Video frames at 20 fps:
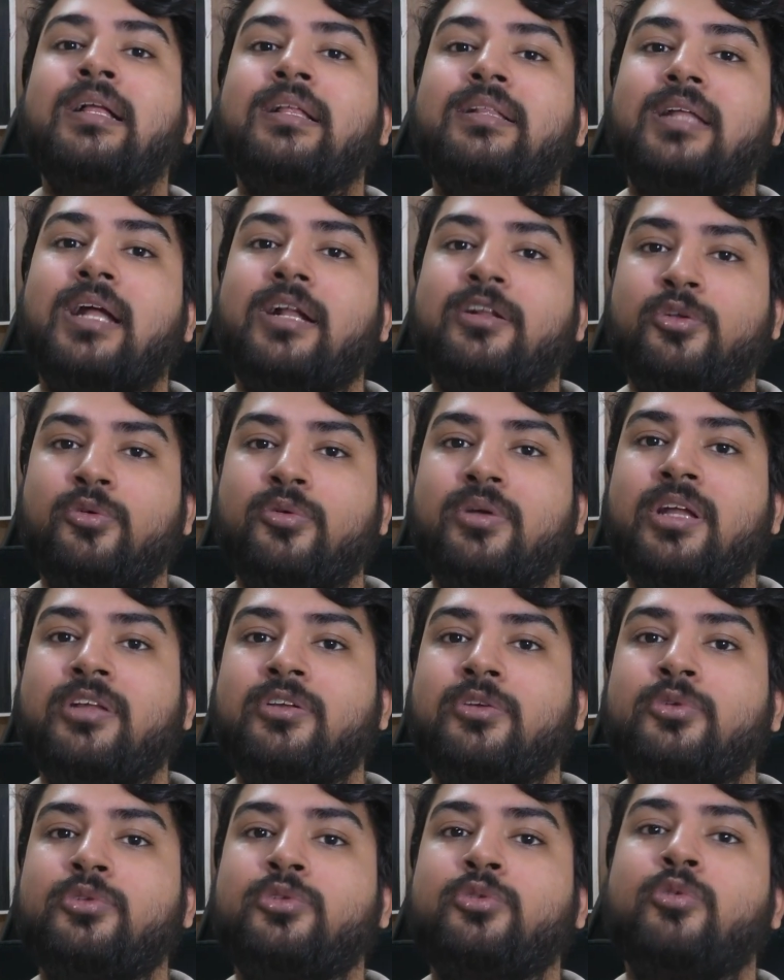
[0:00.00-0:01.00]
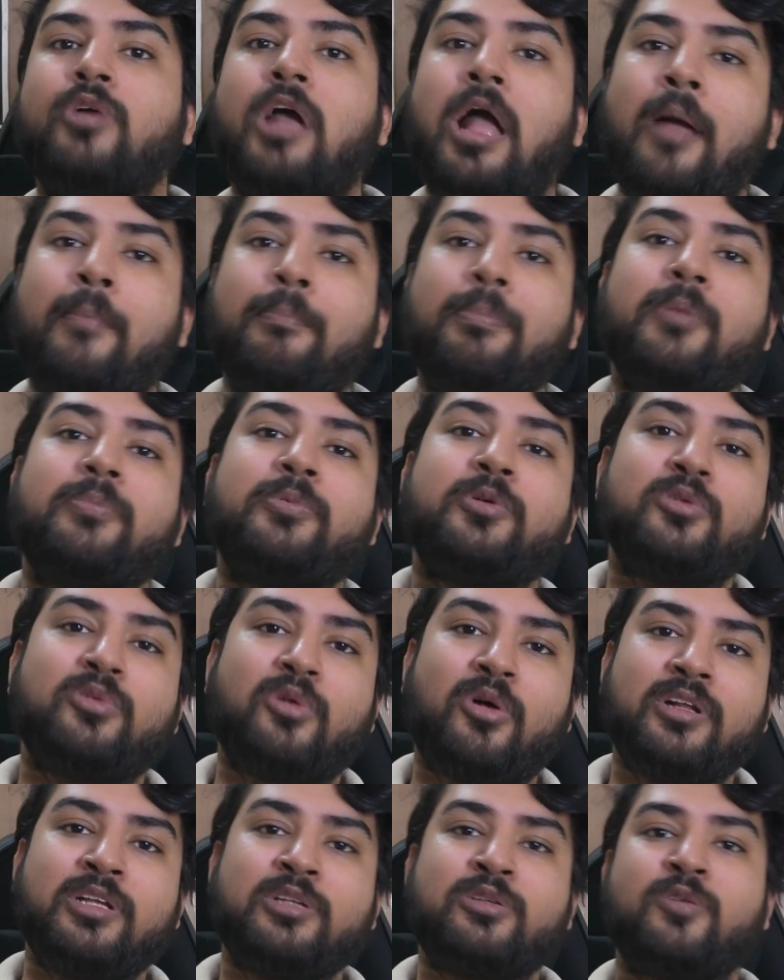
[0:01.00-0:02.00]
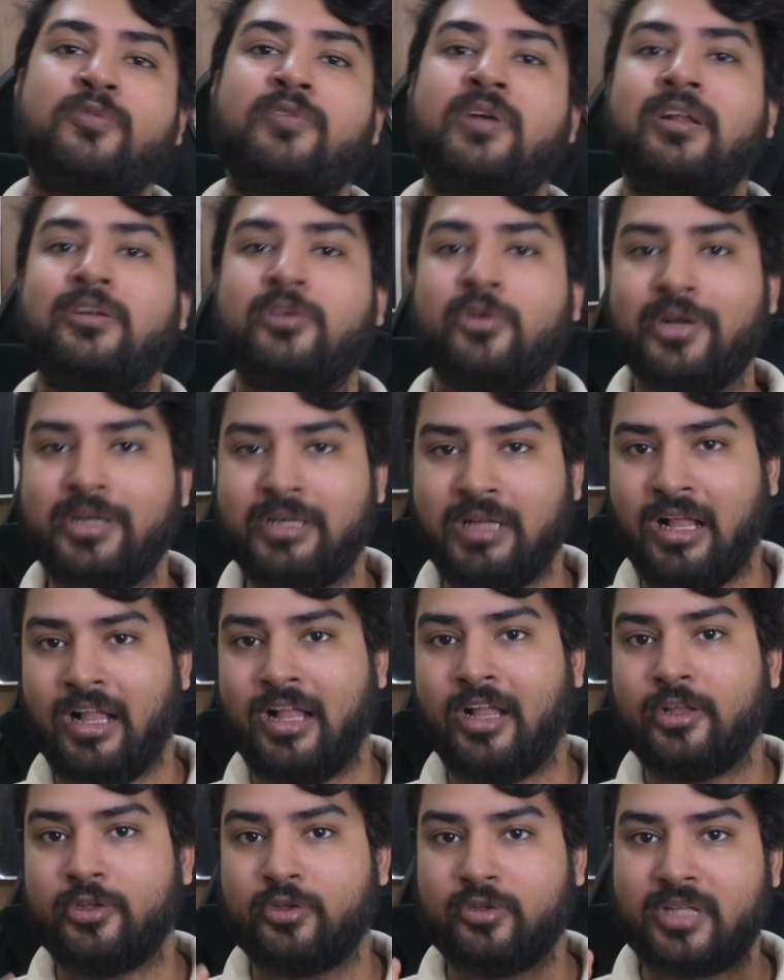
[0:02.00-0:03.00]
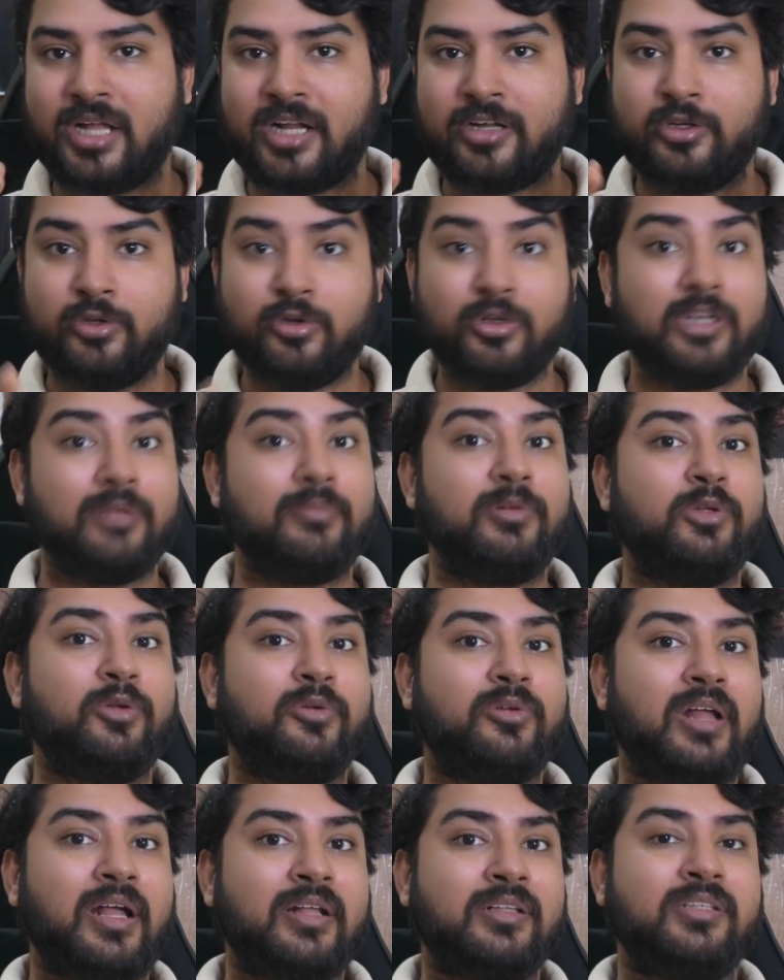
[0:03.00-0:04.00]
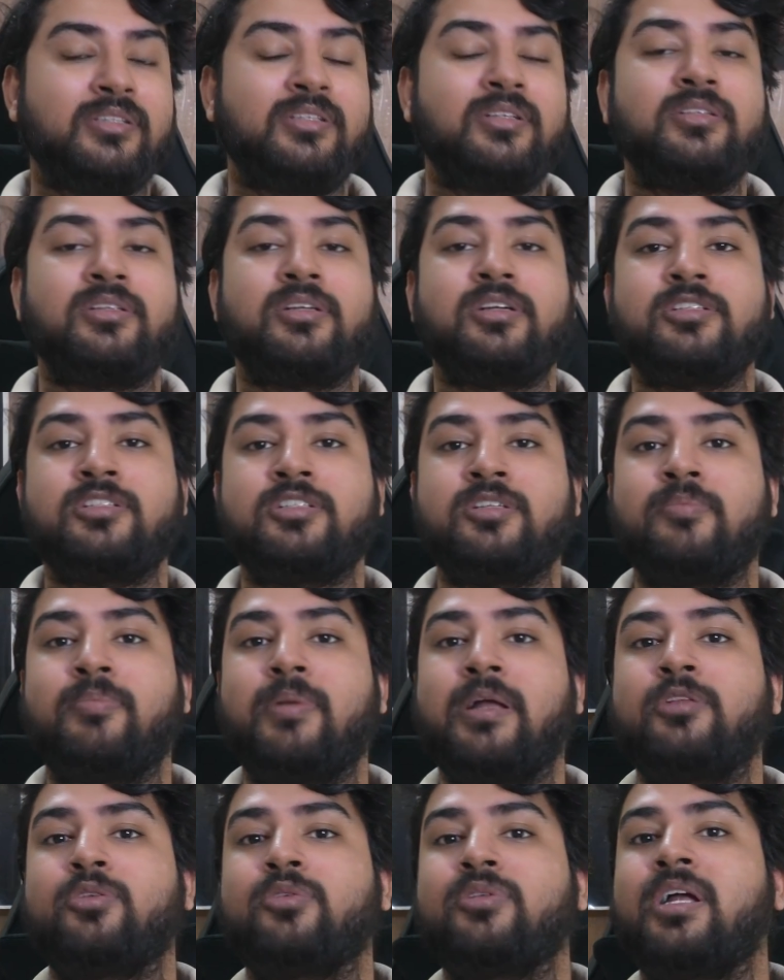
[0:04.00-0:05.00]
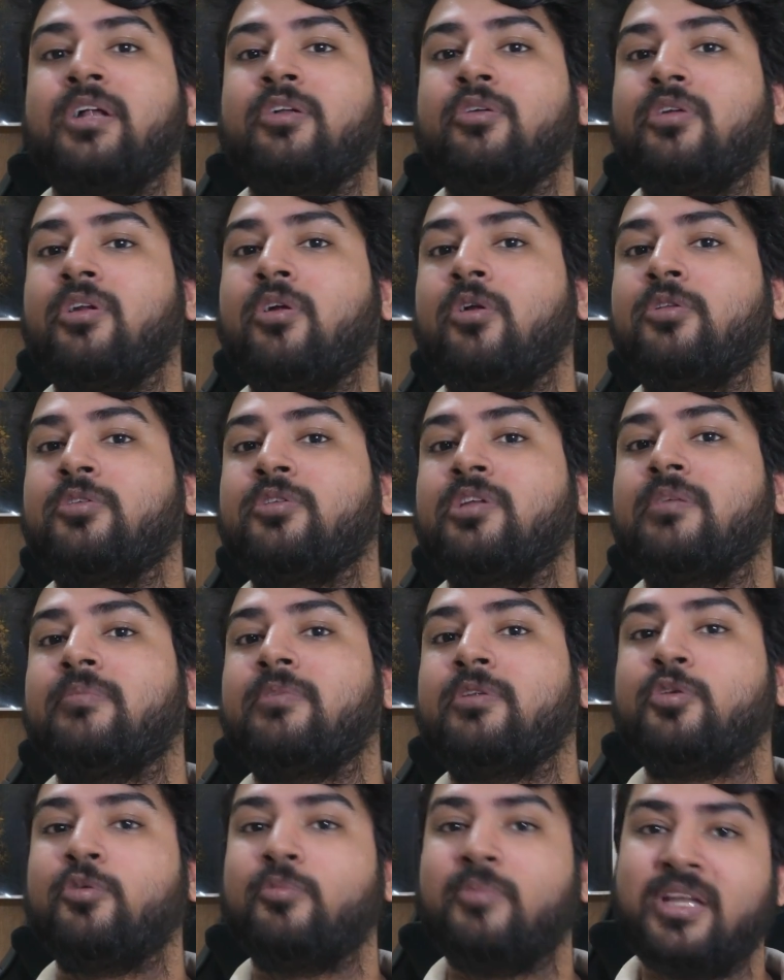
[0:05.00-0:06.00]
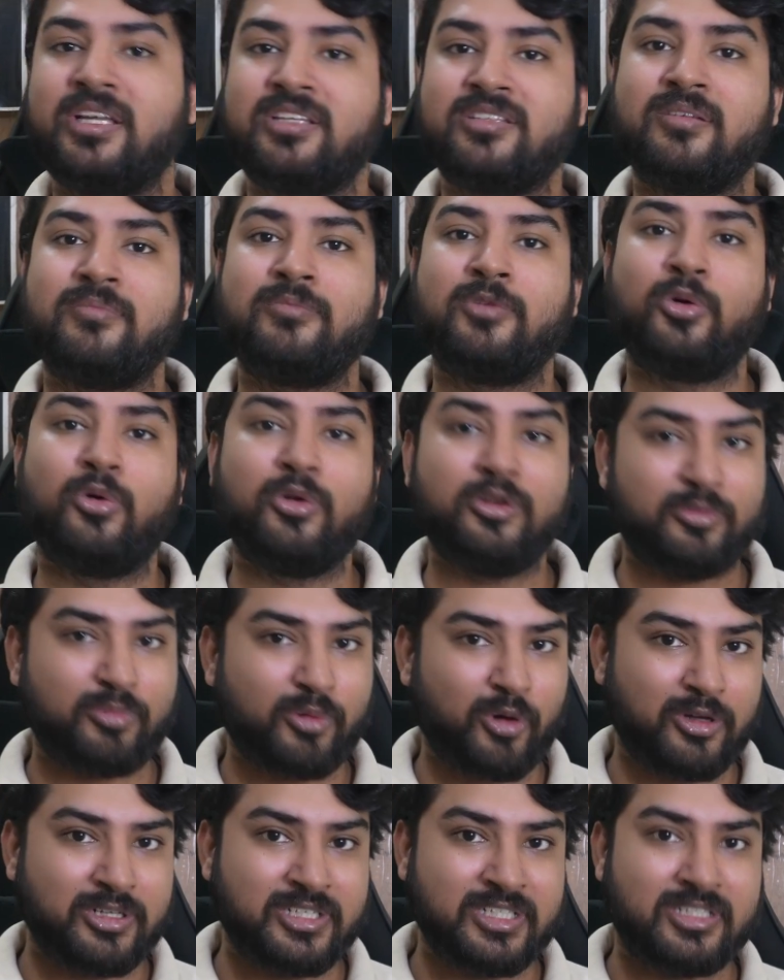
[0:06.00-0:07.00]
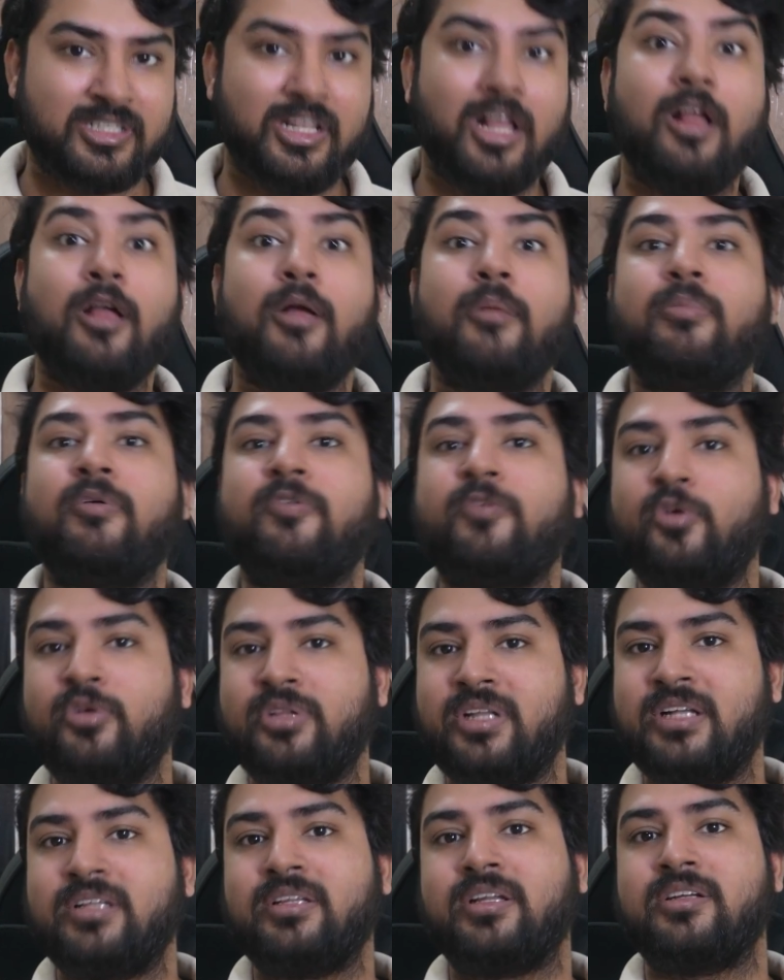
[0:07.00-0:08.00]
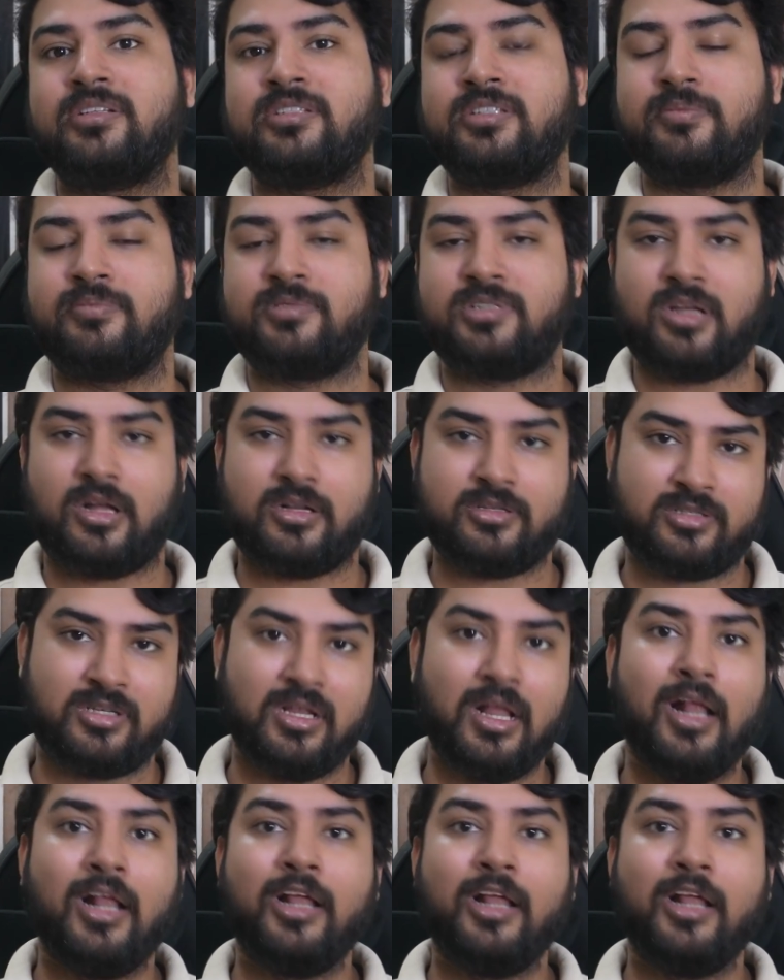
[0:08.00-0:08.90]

that you can use to amp up your knowledge of Android so that you're able to crack this internship and so that you're also able to make some good projects before the internship starts.